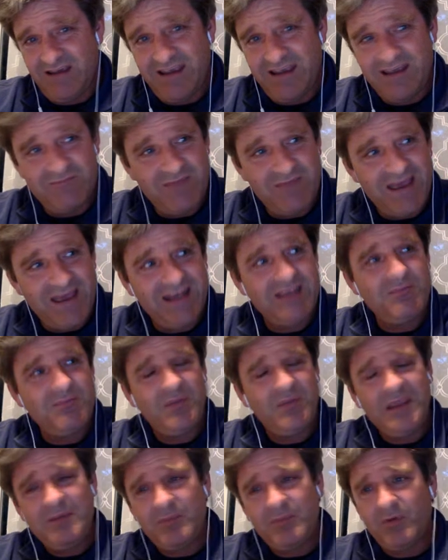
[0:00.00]
and many
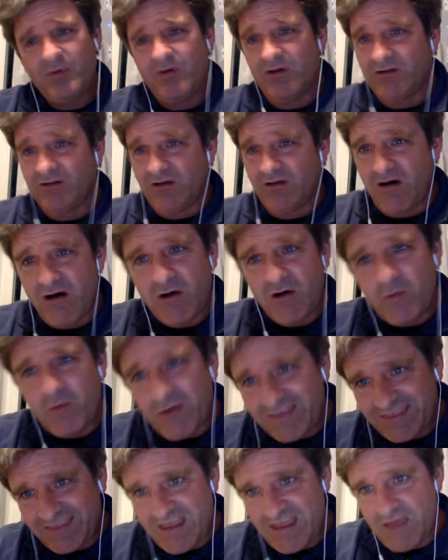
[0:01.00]
people along
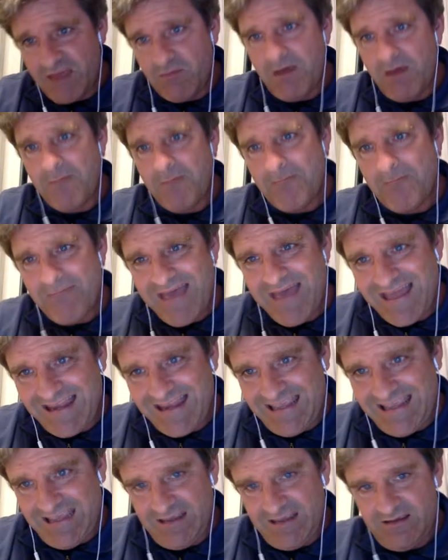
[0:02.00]
with him,
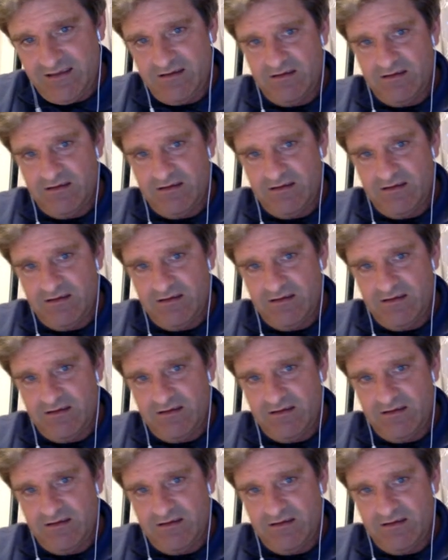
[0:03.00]
many,